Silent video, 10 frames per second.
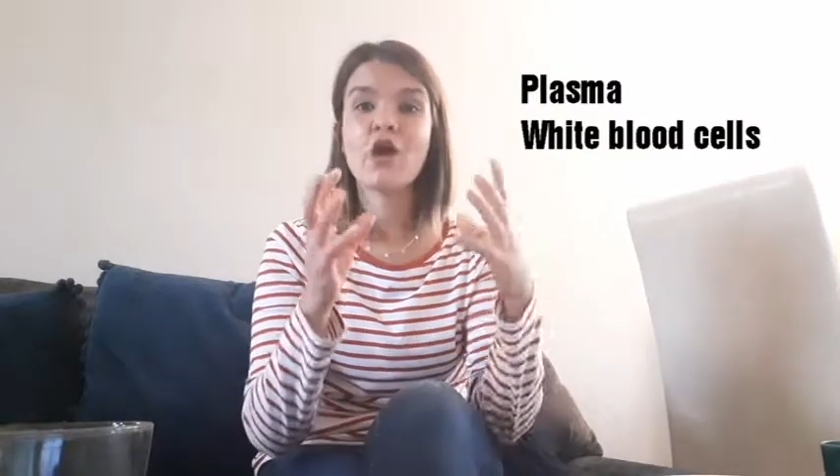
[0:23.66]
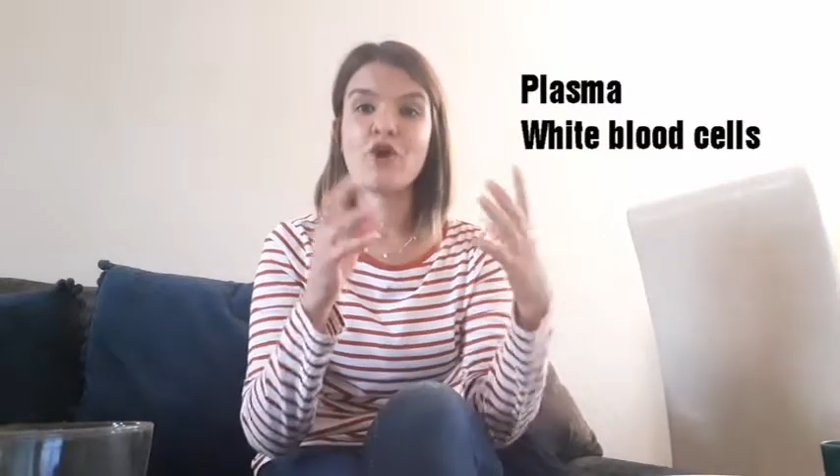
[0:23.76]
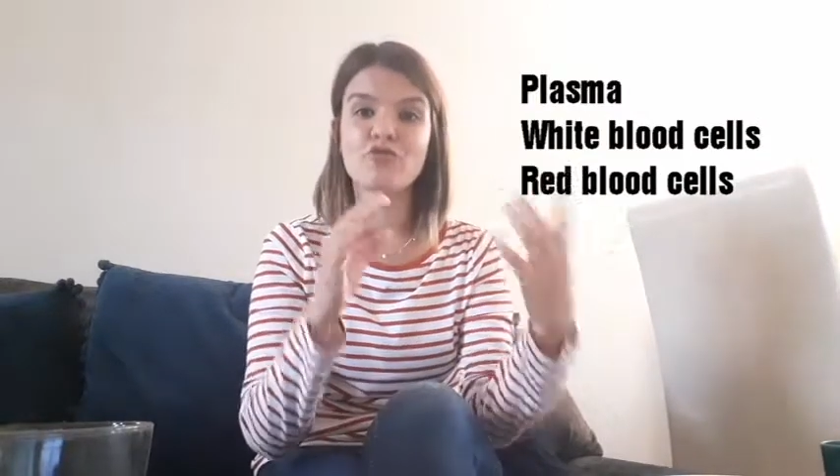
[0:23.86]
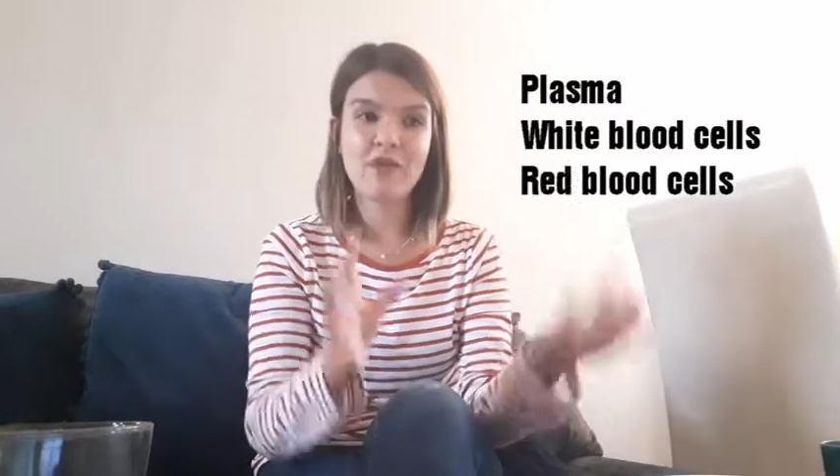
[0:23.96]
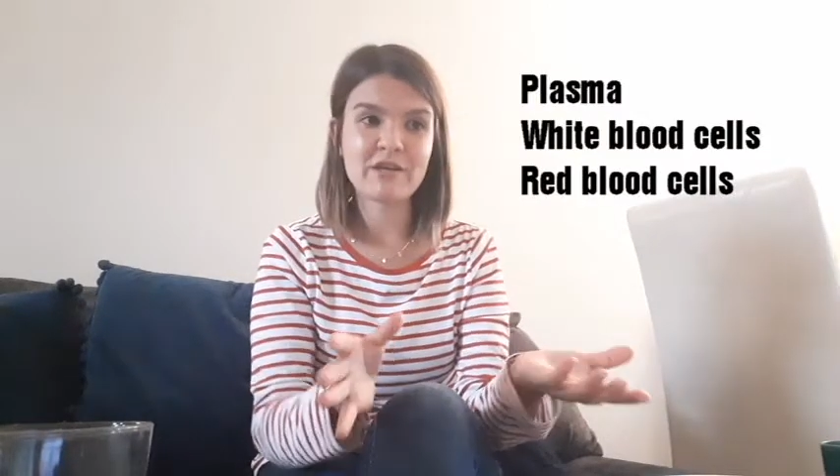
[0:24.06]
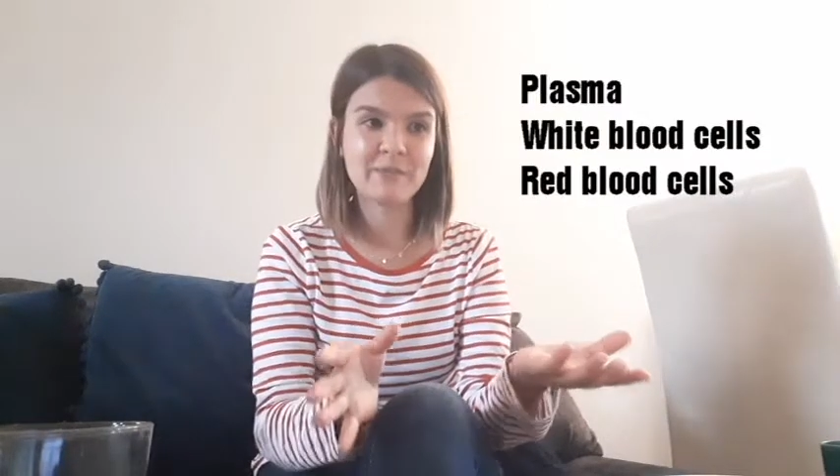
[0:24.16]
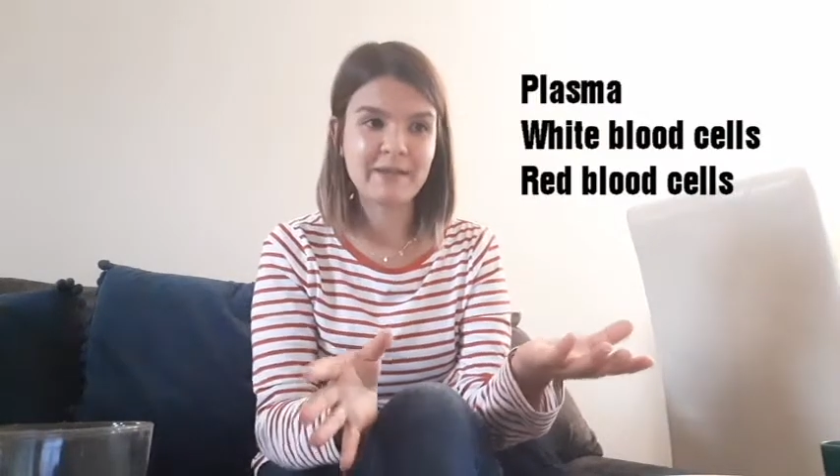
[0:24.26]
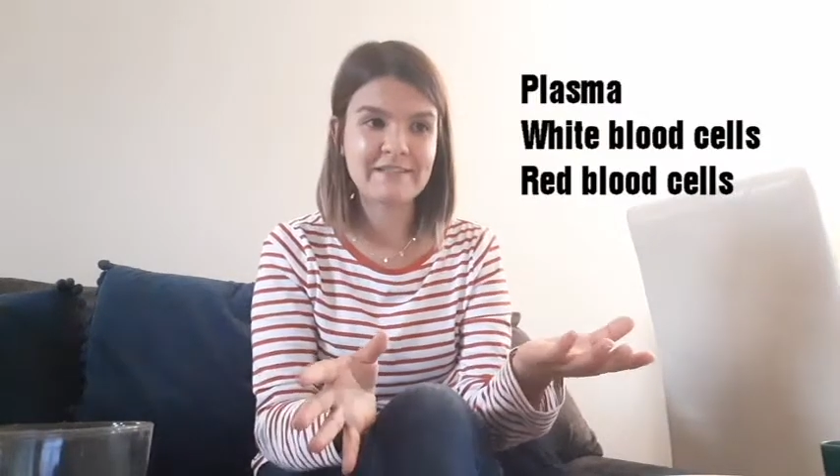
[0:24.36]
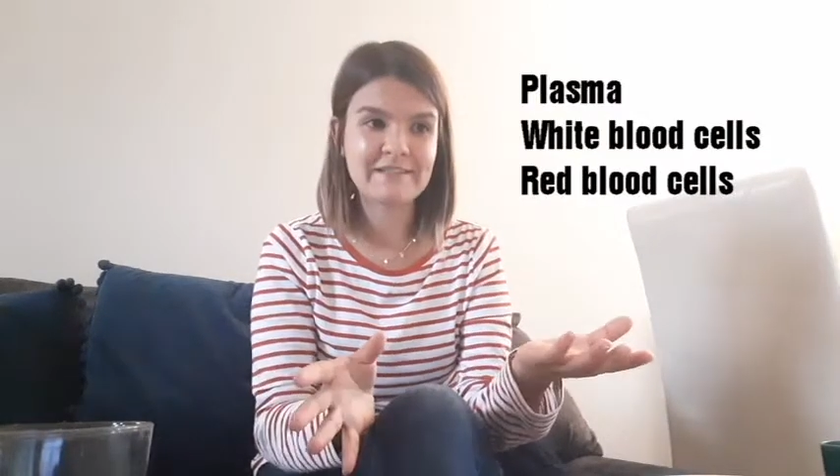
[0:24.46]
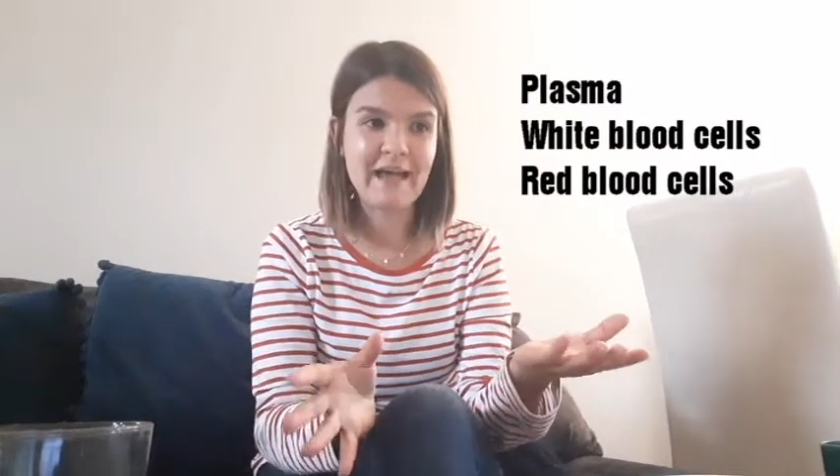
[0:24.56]
red
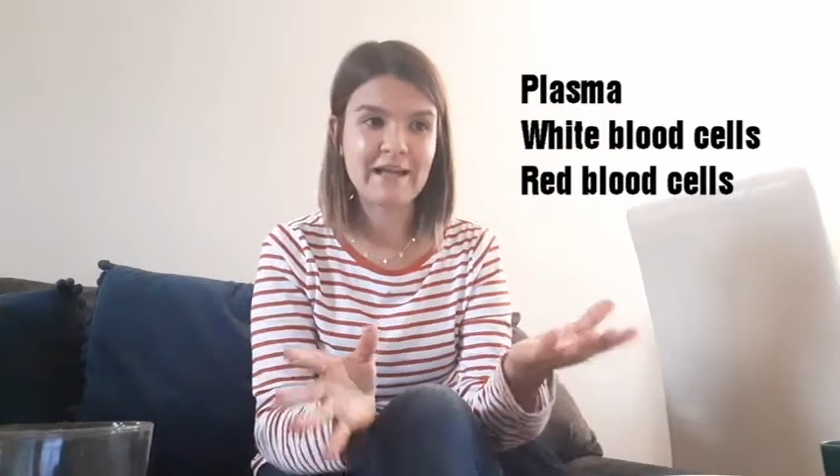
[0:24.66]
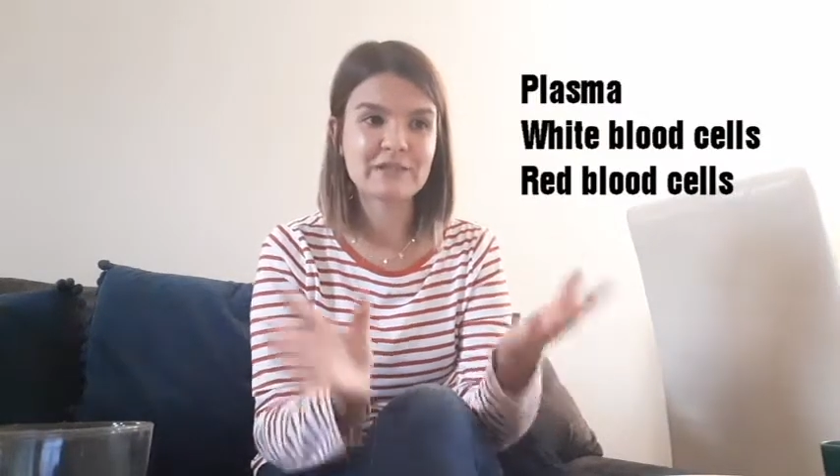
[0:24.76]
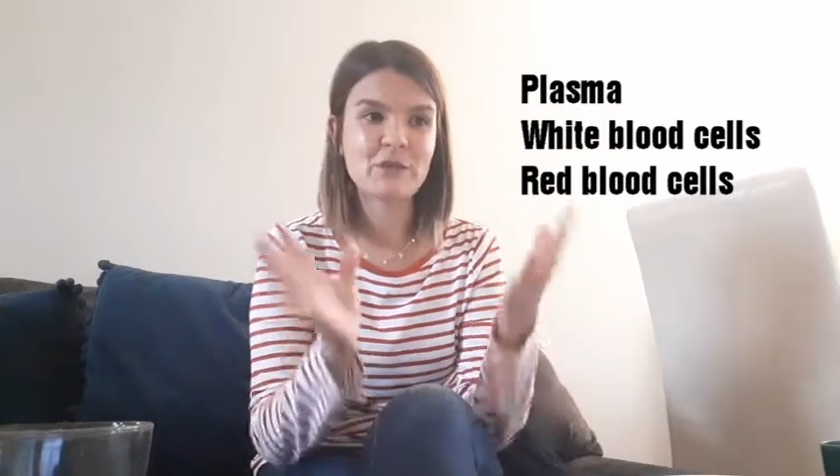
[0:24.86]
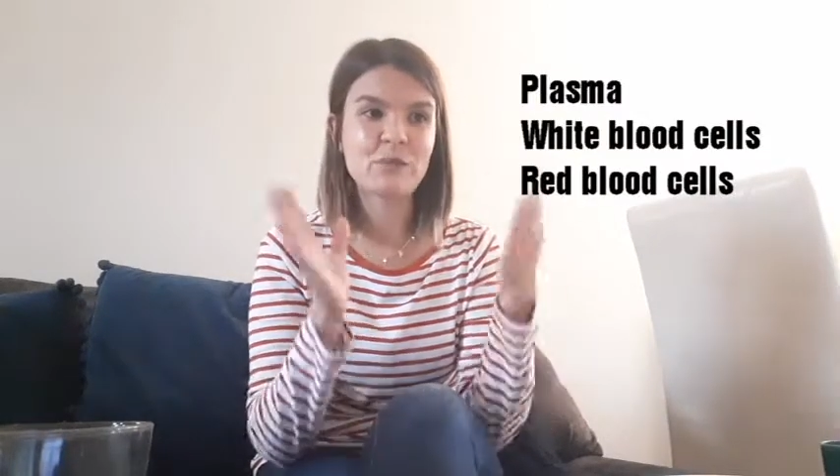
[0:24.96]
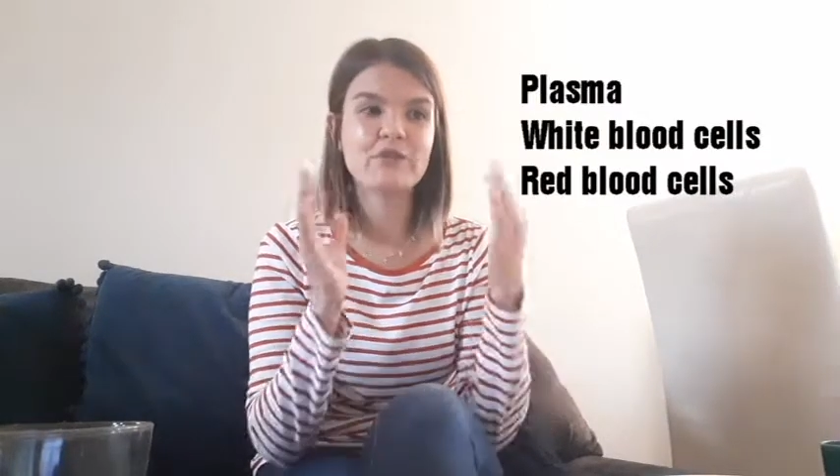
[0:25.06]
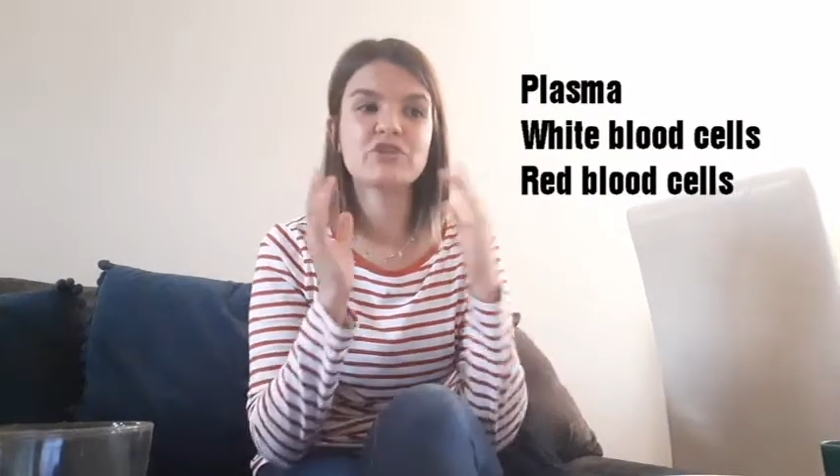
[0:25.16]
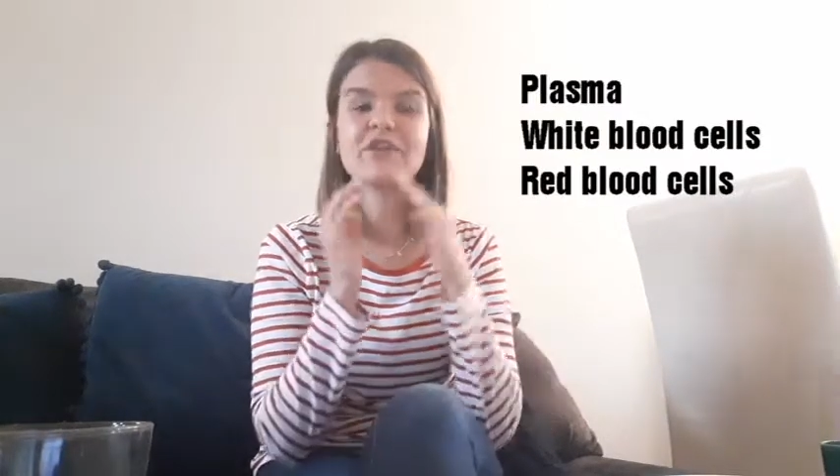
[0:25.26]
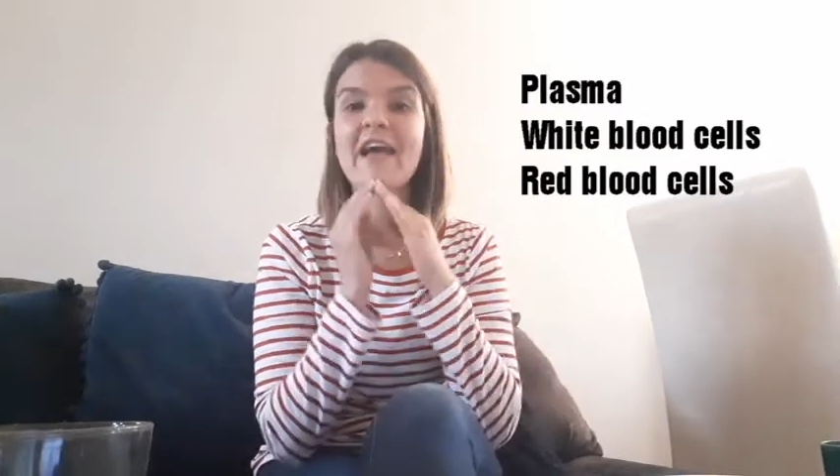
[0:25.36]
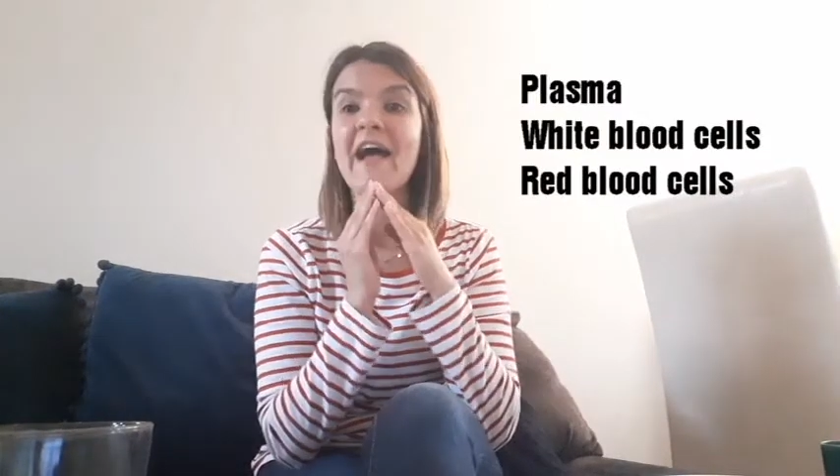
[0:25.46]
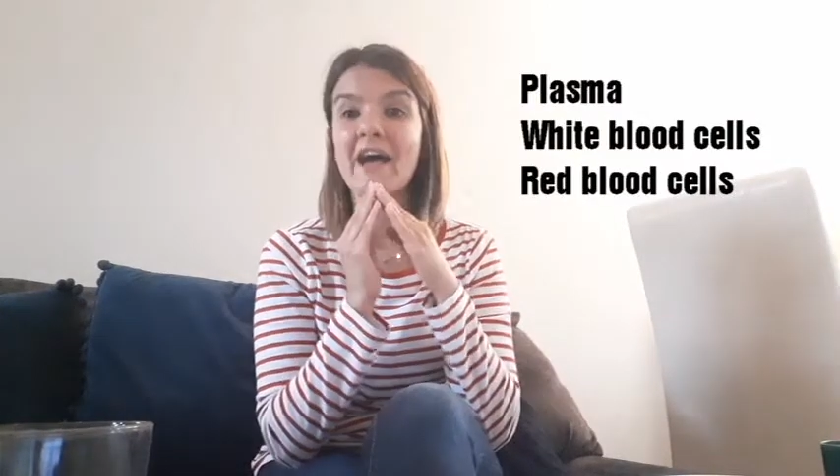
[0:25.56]
blood cells which
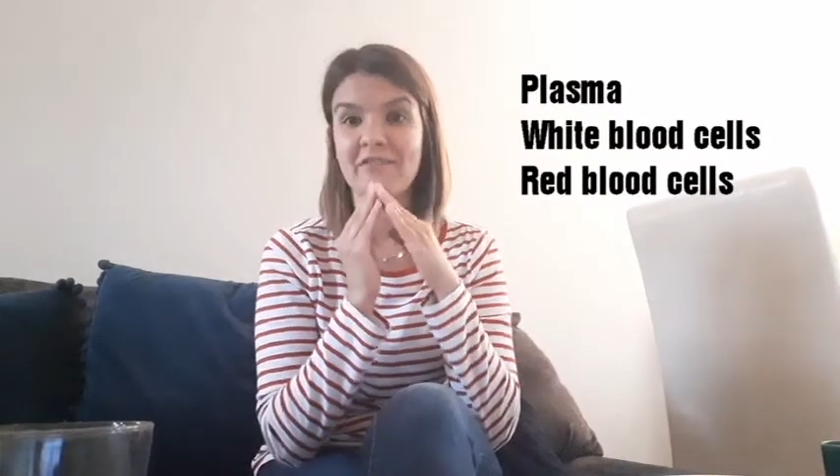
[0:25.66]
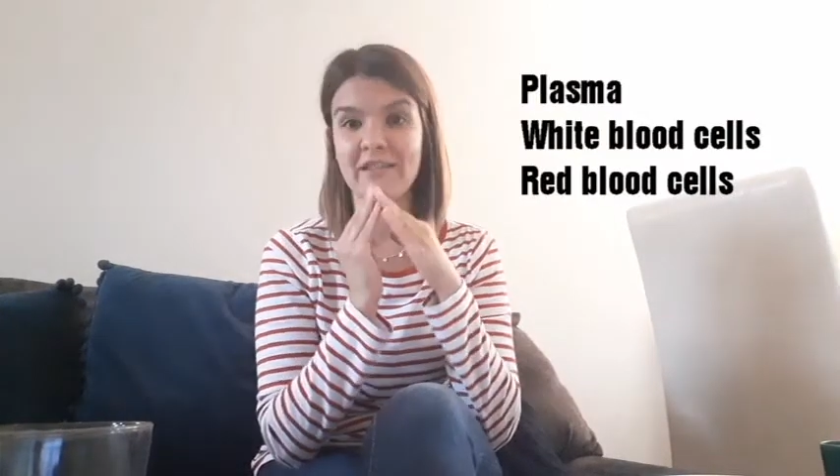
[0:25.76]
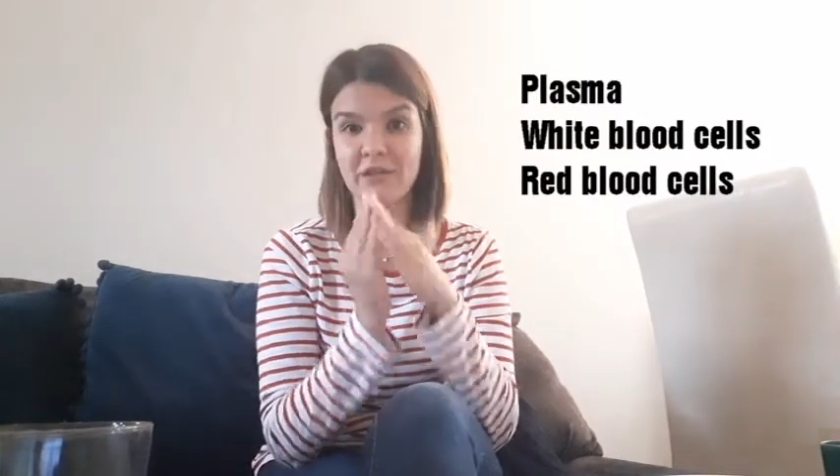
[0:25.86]
carry